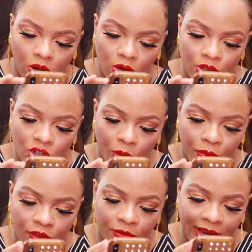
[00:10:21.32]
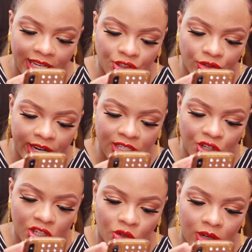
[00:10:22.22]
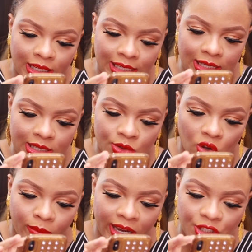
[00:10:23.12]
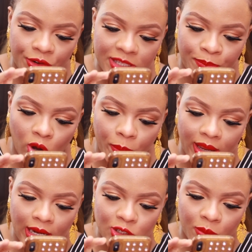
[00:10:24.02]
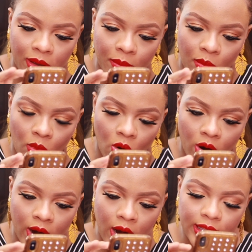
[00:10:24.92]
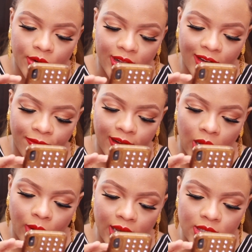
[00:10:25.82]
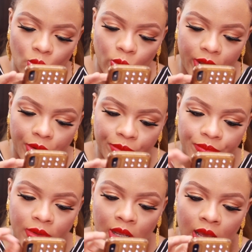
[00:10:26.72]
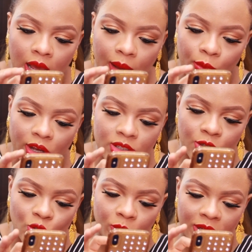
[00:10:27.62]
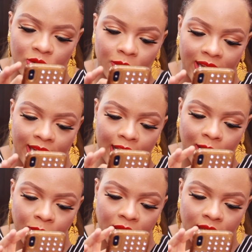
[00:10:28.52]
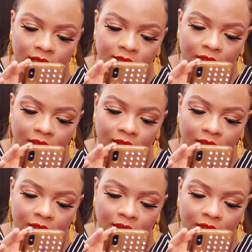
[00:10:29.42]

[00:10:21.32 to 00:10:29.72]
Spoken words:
on top of my dress, just so that the details on my dress pop a little bit more. Then on that flower as well, I'm going to zoom into my neck piece